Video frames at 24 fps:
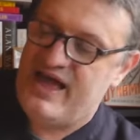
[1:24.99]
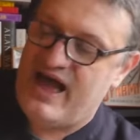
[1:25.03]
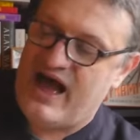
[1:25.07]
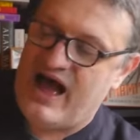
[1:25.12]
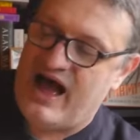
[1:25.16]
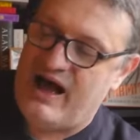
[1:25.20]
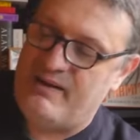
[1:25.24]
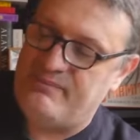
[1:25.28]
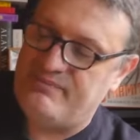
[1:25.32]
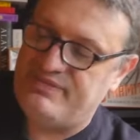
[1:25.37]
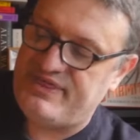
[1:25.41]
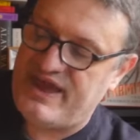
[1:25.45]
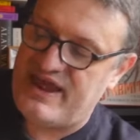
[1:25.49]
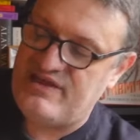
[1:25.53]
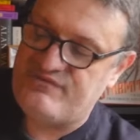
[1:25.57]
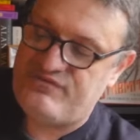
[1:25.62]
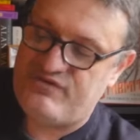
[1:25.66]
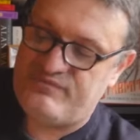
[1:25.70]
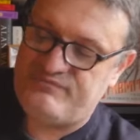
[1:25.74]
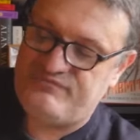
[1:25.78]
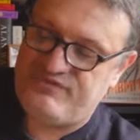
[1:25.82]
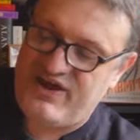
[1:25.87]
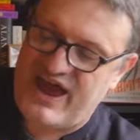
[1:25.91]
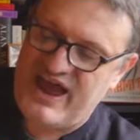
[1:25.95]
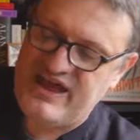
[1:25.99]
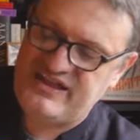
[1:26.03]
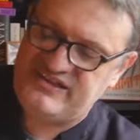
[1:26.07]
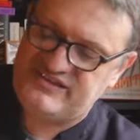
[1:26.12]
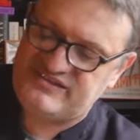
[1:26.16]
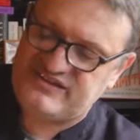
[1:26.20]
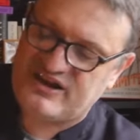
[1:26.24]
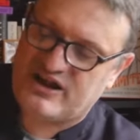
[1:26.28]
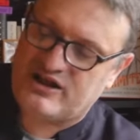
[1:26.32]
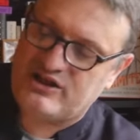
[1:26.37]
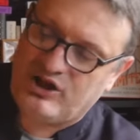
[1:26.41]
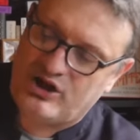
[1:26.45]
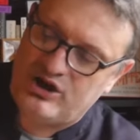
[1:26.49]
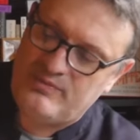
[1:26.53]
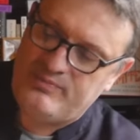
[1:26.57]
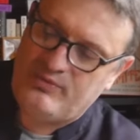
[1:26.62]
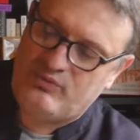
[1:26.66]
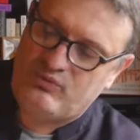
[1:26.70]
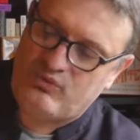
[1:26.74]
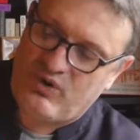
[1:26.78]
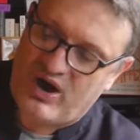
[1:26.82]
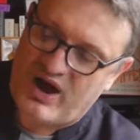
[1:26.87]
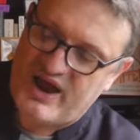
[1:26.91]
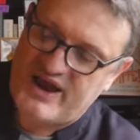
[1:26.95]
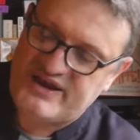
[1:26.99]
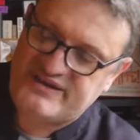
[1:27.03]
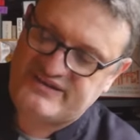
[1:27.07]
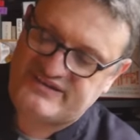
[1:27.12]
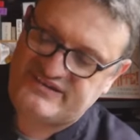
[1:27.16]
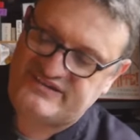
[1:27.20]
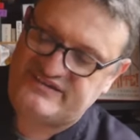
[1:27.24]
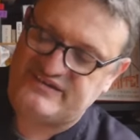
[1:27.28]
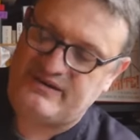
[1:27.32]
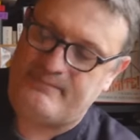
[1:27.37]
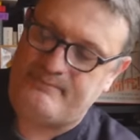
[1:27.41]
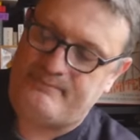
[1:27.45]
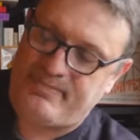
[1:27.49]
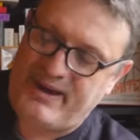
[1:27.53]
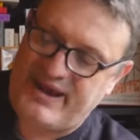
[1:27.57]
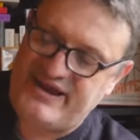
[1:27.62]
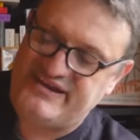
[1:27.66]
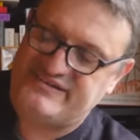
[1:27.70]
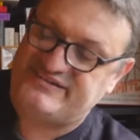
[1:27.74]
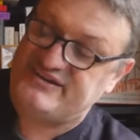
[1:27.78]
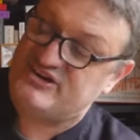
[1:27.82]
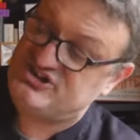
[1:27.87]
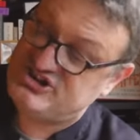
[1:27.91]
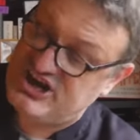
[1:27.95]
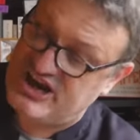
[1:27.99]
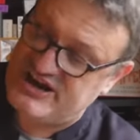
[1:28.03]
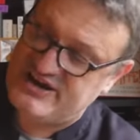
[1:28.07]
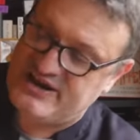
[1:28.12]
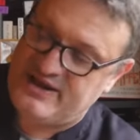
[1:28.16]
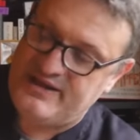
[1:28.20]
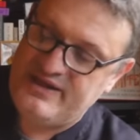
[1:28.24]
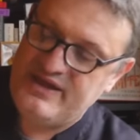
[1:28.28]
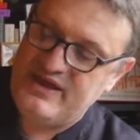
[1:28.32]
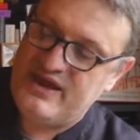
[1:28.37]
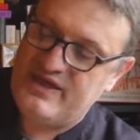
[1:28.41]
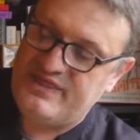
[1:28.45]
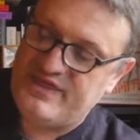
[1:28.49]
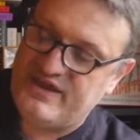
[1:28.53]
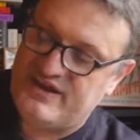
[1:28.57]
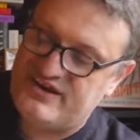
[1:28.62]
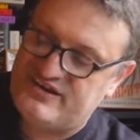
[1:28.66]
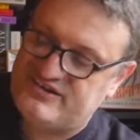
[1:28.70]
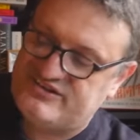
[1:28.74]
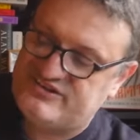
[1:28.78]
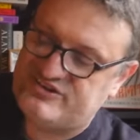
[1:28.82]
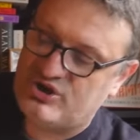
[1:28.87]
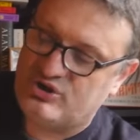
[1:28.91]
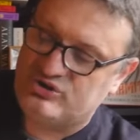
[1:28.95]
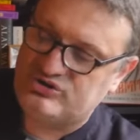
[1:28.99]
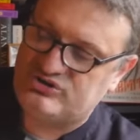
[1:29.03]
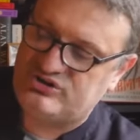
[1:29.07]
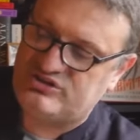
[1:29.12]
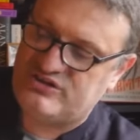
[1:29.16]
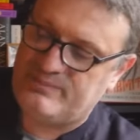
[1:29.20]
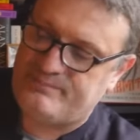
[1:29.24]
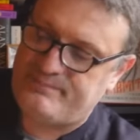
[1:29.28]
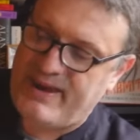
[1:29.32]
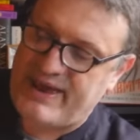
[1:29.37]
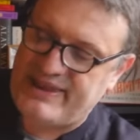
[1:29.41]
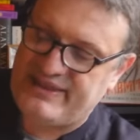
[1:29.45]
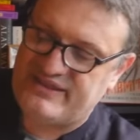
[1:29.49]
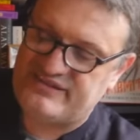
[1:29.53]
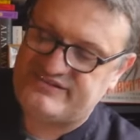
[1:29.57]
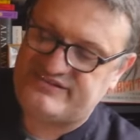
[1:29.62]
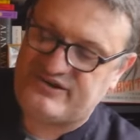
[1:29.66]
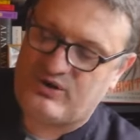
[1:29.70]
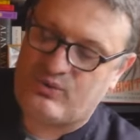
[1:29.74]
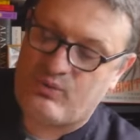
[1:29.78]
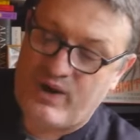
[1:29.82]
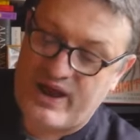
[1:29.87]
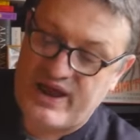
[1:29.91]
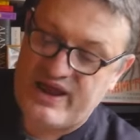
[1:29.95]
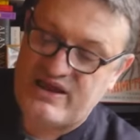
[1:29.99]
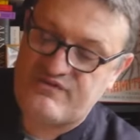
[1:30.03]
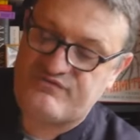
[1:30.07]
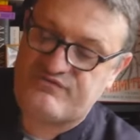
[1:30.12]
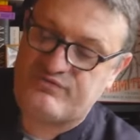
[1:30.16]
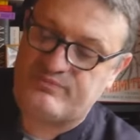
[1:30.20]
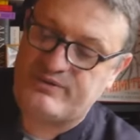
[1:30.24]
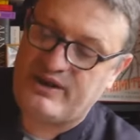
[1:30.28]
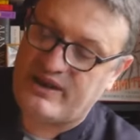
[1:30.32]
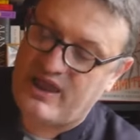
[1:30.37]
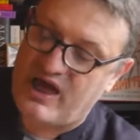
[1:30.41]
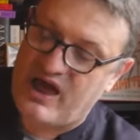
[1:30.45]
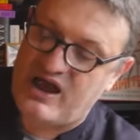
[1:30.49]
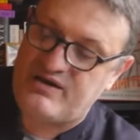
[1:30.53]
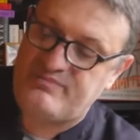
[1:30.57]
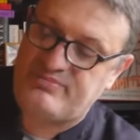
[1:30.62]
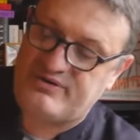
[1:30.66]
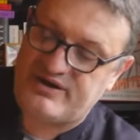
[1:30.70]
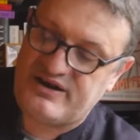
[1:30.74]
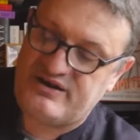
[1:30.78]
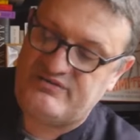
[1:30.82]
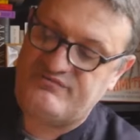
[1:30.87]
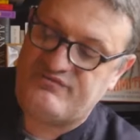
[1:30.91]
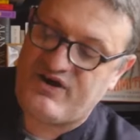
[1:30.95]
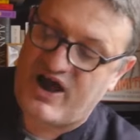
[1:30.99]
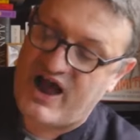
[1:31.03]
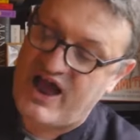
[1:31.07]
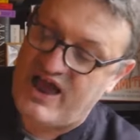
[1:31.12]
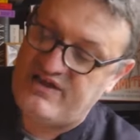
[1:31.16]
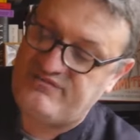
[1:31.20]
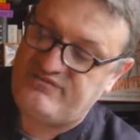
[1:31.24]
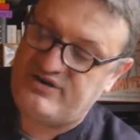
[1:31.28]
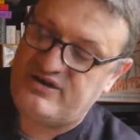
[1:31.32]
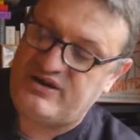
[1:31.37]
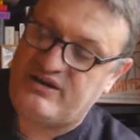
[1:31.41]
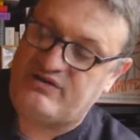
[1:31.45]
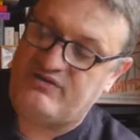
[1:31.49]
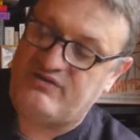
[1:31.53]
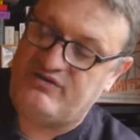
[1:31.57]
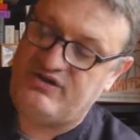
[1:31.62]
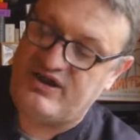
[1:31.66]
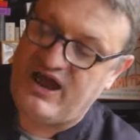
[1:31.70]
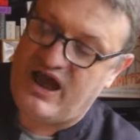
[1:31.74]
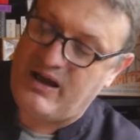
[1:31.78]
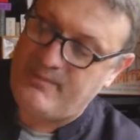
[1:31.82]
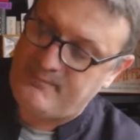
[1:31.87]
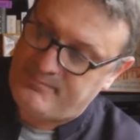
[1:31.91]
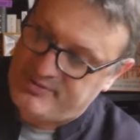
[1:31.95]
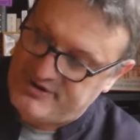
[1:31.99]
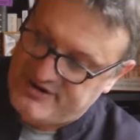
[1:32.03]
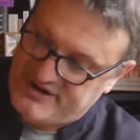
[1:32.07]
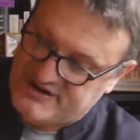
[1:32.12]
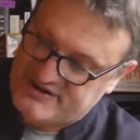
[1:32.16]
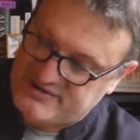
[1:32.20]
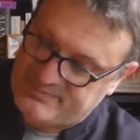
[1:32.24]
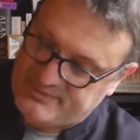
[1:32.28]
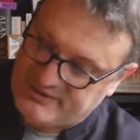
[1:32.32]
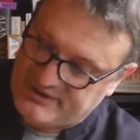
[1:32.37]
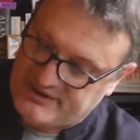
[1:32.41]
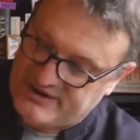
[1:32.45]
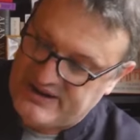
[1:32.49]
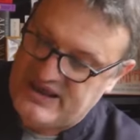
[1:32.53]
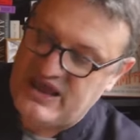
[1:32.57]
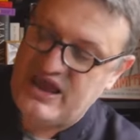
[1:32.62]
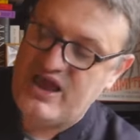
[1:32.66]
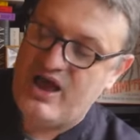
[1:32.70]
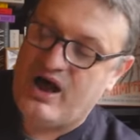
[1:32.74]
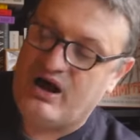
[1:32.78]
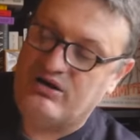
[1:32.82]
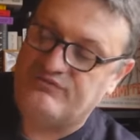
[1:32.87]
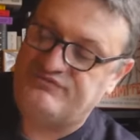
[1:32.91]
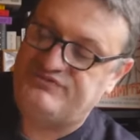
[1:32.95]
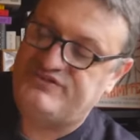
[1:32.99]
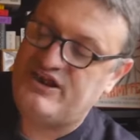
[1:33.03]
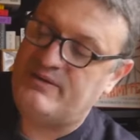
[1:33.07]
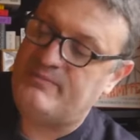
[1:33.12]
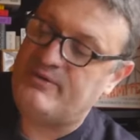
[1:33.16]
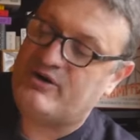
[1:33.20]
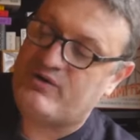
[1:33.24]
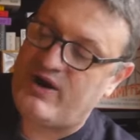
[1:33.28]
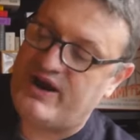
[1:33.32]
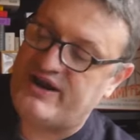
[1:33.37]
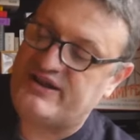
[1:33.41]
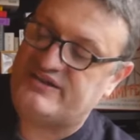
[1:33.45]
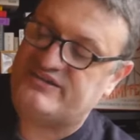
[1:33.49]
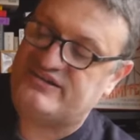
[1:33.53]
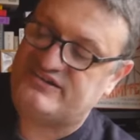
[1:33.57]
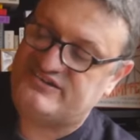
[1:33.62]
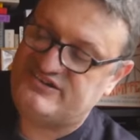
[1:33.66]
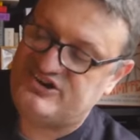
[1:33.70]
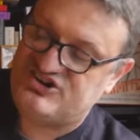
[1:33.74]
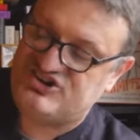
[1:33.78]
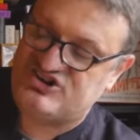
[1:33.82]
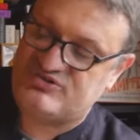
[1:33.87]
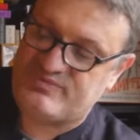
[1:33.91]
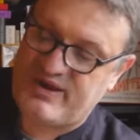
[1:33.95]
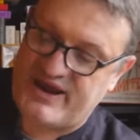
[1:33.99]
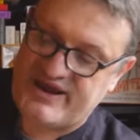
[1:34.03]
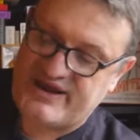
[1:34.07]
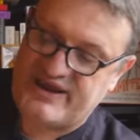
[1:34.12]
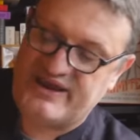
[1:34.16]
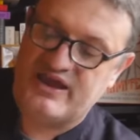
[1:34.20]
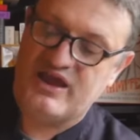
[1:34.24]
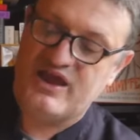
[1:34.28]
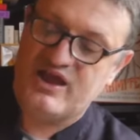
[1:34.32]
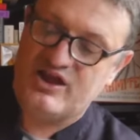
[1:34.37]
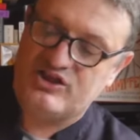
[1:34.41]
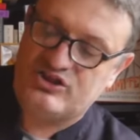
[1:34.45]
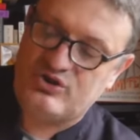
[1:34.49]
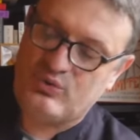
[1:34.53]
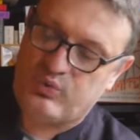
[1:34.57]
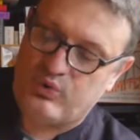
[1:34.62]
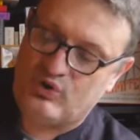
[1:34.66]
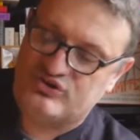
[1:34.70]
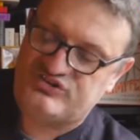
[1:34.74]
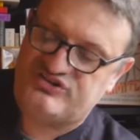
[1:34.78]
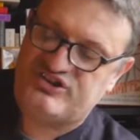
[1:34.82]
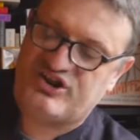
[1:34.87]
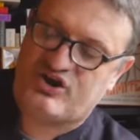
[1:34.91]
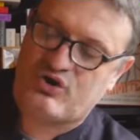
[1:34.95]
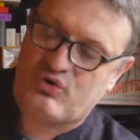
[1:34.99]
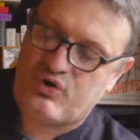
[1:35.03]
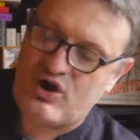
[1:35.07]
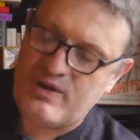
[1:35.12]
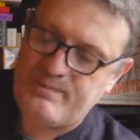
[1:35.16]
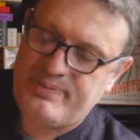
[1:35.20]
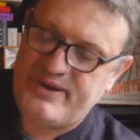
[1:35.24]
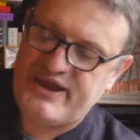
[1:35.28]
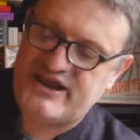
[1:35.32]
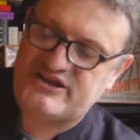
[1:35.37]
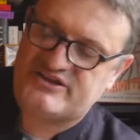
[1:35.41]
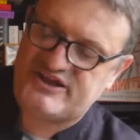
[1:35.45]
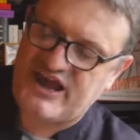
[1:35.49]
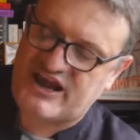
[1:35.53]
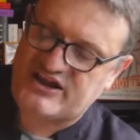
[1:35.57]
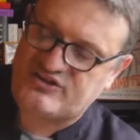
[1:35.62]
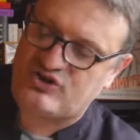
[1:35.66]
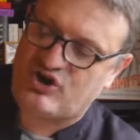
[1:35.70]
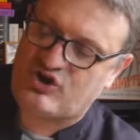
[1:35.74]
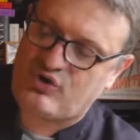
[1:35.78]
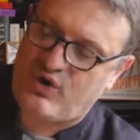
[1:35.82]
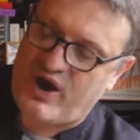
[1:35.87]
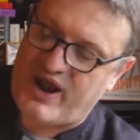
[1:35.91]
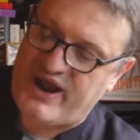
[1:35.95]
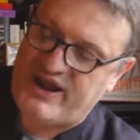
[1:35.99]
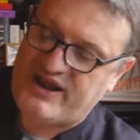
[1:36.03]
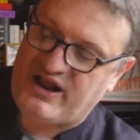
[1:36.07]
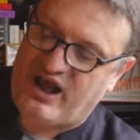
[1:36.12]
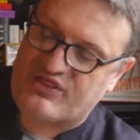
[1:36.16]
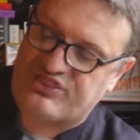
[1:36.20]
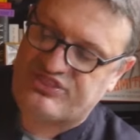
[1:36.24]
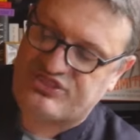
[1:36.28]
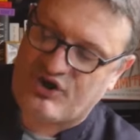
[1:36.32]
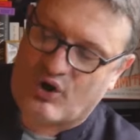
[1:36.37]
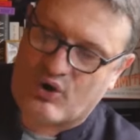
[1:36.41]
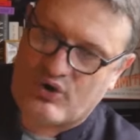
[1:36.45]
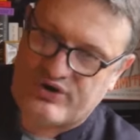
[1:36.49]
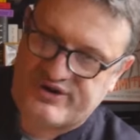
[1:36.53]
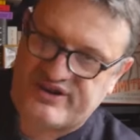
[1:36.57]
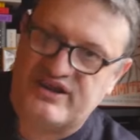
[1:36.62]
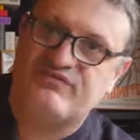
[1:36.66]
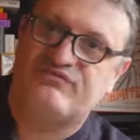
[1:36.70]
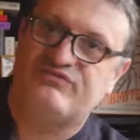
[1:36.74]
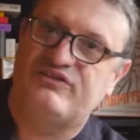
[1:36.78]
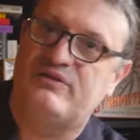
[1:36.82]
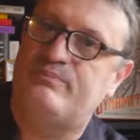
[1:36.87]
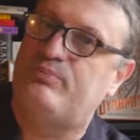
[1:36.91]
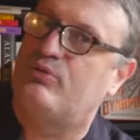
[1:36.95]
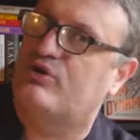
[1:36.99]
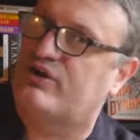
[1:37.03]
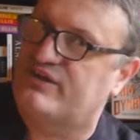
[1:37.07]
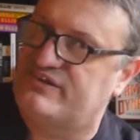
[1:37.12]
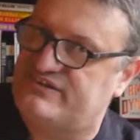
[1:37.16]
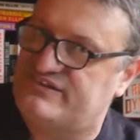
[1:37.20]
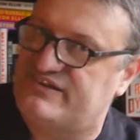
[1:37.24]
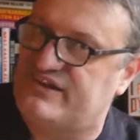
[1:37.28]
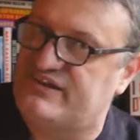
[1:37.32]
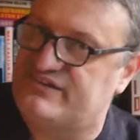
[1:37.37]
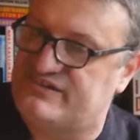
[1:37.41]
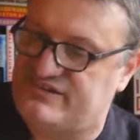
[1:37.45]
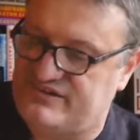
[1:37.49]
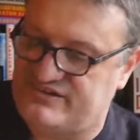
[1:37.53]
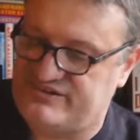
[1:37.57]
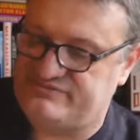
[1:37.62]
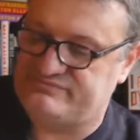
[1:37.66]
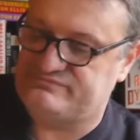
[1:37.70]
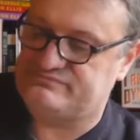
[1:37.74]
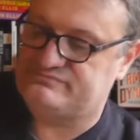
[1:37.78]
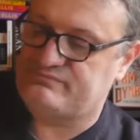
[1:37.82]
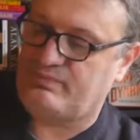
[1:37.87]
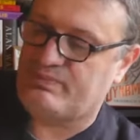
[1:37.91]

Um, they have advanced a global rights-based agenda that has tilted the balance away from the library environment unpredictability of democratic decision-making towards the creeping technocratic authority of liberal consensus.